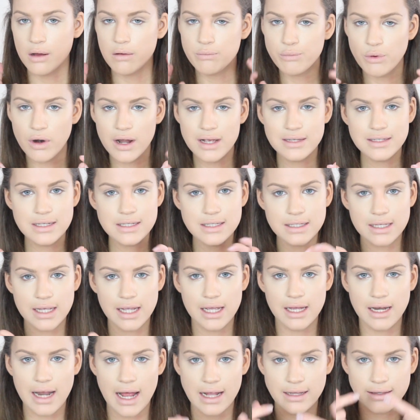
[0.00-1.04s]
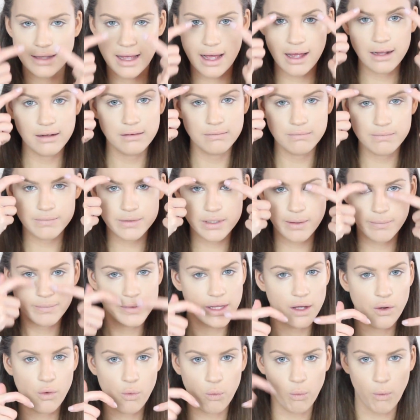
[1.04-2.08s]
bronzy skin and then
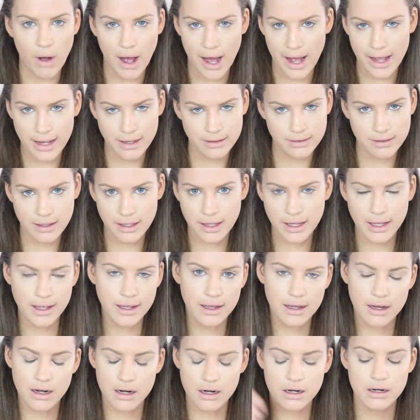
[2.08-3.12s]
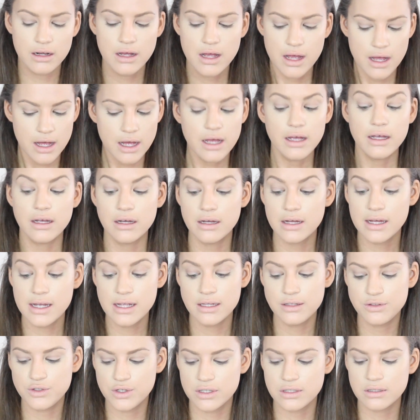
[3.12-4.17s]
something white here,
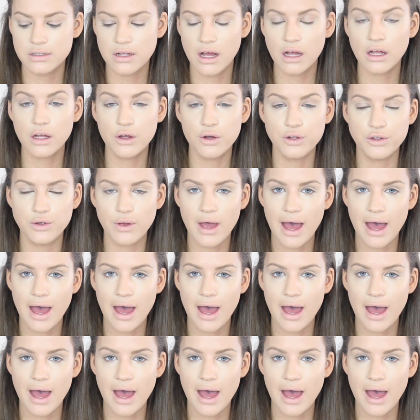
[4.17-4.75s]
it's just not good.